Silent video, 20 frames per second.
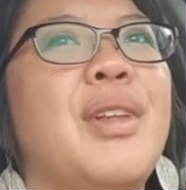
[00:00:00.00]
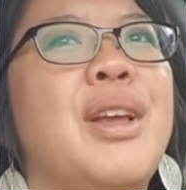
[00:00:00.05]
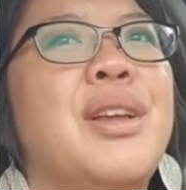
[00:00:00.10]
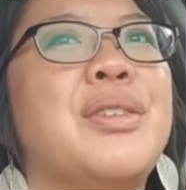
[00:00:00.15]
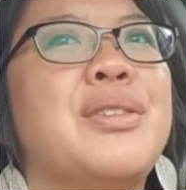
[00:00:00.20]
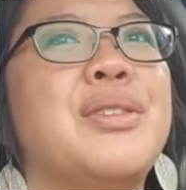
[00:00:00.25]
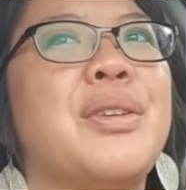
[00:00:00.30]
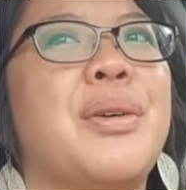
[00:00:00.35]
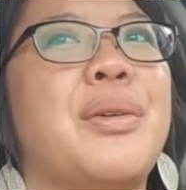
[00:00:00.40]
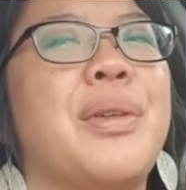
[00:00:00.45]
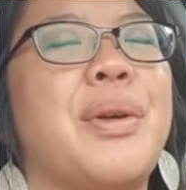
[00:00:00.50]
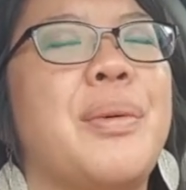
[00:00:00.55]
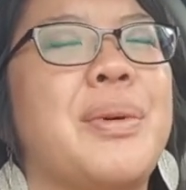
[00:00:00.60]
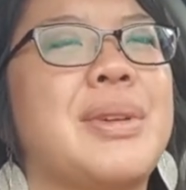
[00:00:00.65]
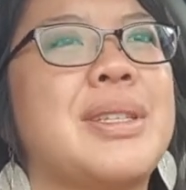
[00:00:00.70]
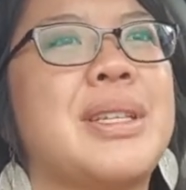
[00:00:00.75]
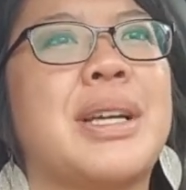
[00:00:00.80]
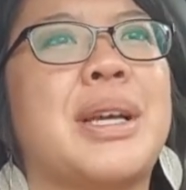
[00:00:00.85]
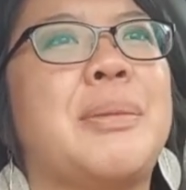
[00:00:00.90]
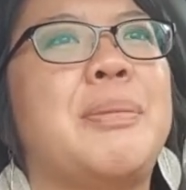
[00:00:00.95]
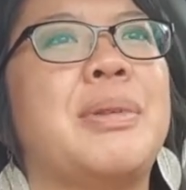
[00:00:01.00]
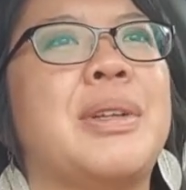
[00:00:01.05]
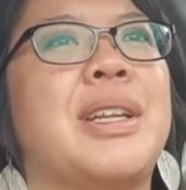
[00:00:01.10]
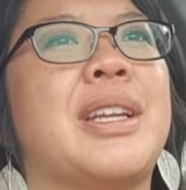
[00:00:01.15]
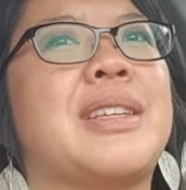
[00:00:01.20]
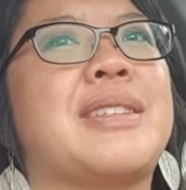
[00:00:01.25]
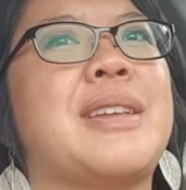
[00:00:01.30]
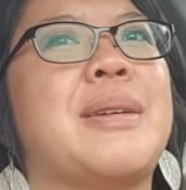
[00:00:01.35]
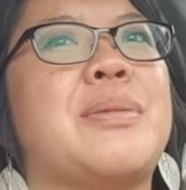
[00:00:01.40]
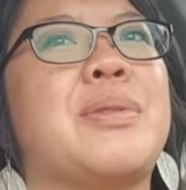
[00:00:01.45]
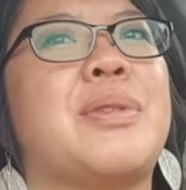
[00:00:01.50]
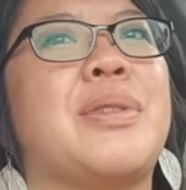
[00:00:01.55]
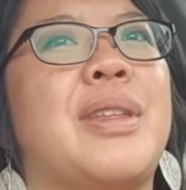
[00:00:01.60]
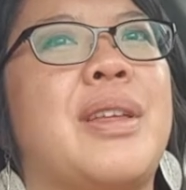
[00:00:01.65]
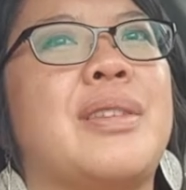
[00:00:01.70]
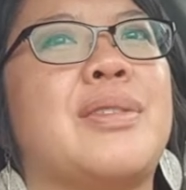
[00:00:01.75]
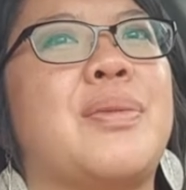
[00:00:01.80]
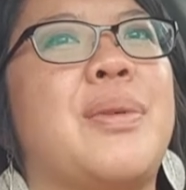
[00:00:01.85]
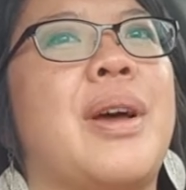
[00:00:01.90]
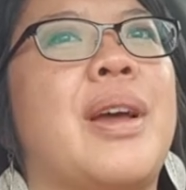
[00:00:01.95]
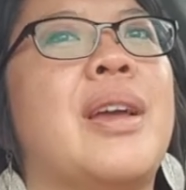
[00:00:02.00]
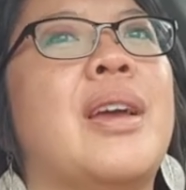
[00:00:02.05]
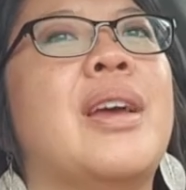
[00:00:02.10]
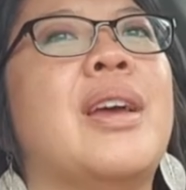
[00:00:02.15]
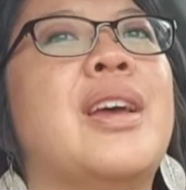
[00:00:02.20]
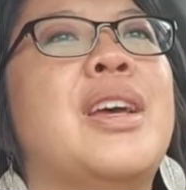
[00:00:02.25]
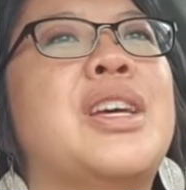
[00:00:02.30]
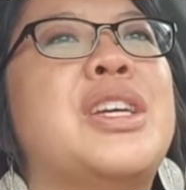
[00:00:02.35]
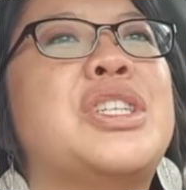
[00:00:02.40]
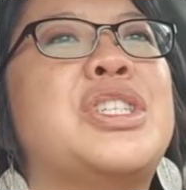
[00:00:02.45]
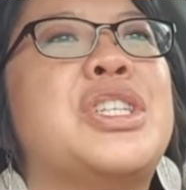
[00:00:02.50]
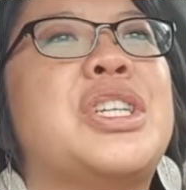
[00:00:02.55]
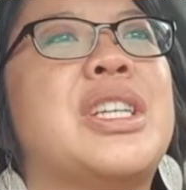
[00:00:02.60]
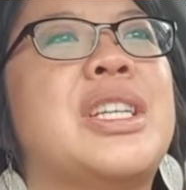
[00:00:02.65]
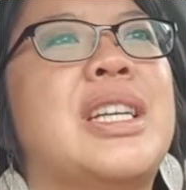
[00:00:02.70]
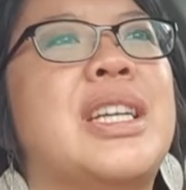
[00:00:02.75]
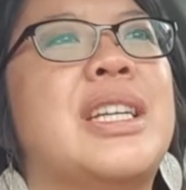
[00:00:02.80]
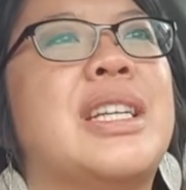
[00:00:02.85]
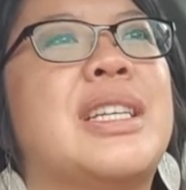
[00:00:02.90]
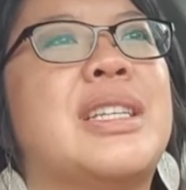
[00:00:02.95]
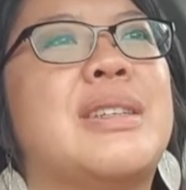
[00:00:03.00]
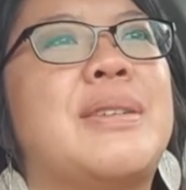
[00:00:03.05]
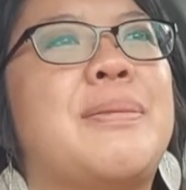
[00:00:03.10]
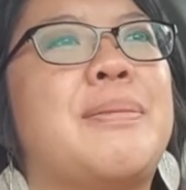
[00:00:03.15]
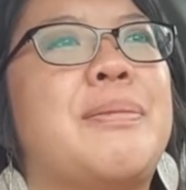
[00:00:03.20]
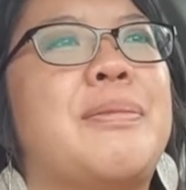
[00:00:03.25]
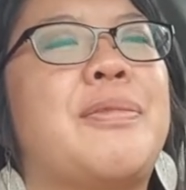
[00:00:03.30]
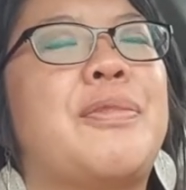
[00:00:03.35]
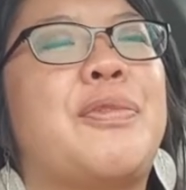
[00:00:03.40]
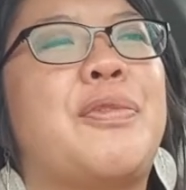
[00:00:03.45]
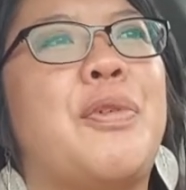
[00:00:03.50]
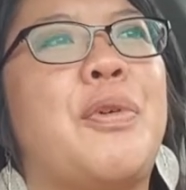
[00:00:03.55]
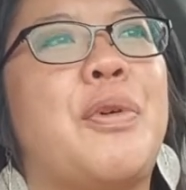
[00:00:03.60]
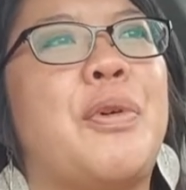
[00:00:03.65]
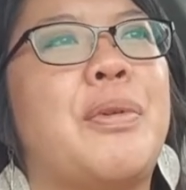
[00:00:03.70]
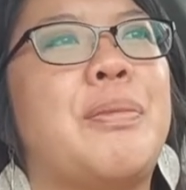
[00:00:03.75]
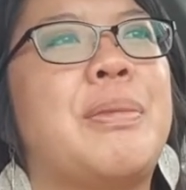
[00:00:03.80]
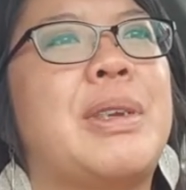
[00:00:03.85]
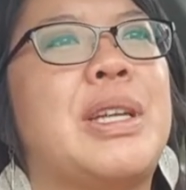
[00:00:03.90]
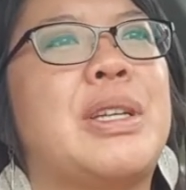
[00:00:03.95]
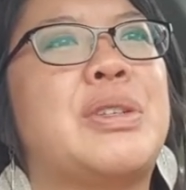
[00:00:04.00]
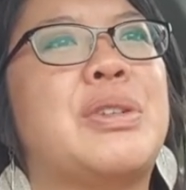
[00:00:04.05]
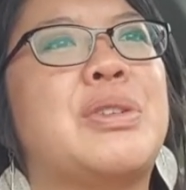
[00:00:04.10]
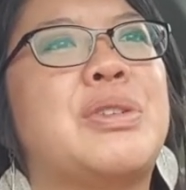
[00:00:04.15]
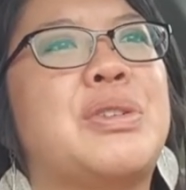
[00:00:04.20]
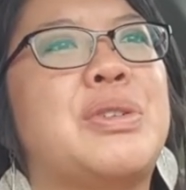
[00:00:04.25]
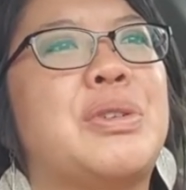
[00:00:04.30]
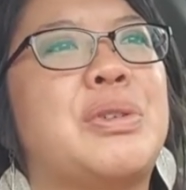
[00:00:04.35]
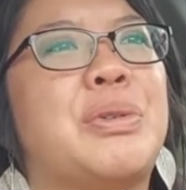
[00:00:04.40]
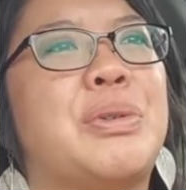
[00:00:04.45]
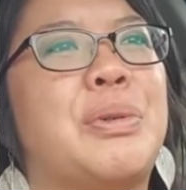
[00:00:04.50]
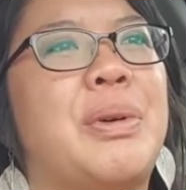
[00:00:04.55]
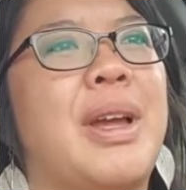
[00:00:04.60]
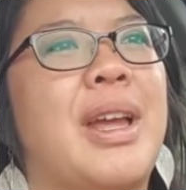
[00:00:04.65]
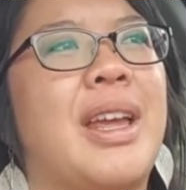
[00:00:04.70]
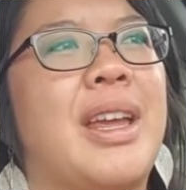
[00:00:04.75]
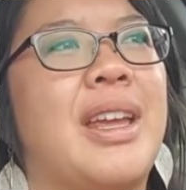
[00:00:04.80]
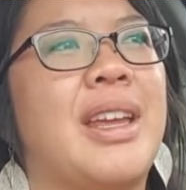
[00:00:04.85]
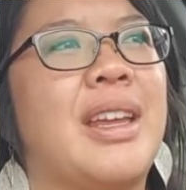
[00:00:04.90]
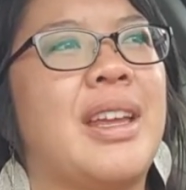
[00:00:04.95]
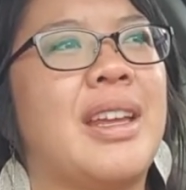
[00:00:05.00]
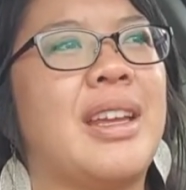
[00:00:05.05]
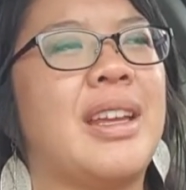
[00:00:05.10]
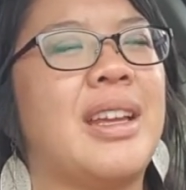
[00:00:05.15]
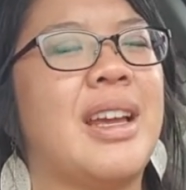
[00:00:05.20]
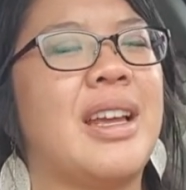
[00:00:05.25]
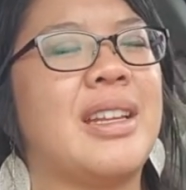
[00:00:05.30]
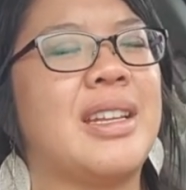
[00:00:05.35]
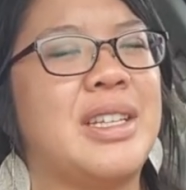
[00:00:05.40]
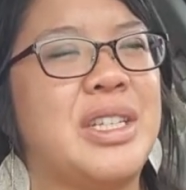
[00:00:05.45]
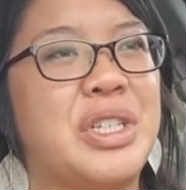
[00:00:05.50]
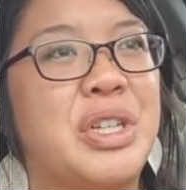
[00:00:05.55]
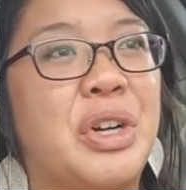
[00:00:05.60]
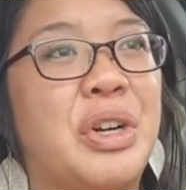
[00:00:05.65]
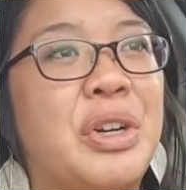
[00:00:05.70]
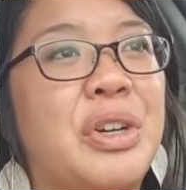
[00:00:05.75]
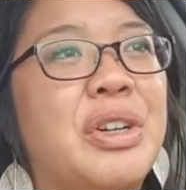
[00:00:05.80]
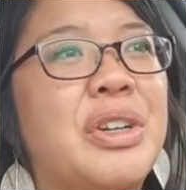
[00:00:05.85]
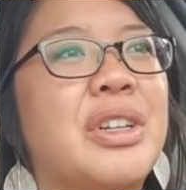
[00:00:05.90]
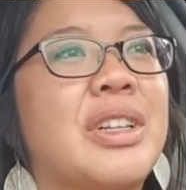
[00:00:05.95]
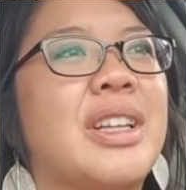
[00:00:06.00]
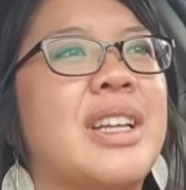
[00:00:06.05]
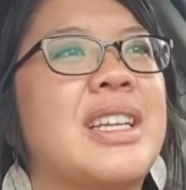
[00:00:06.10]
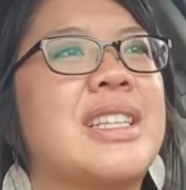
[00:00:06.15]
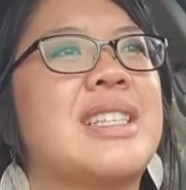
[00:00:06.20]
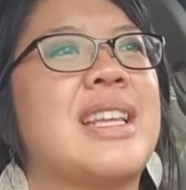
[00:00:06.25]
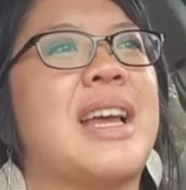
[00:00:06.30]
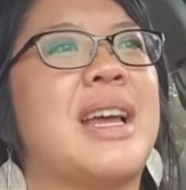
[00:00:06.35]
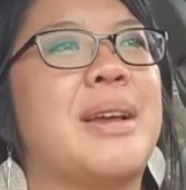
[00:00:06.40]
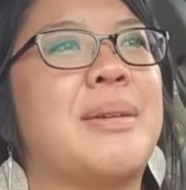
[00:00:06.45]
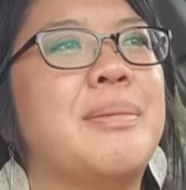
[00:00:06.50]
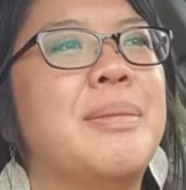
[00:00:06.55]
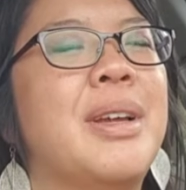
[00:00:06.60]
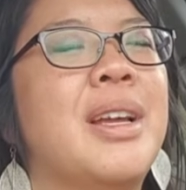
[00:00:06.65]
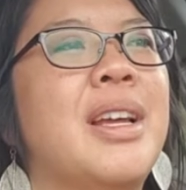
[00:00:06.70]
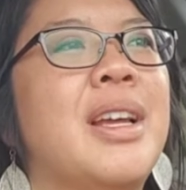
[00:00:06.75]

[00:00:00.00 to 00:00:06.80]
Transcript: and so it wasn't a complete exam, so that's why she needed for me to do an internal exam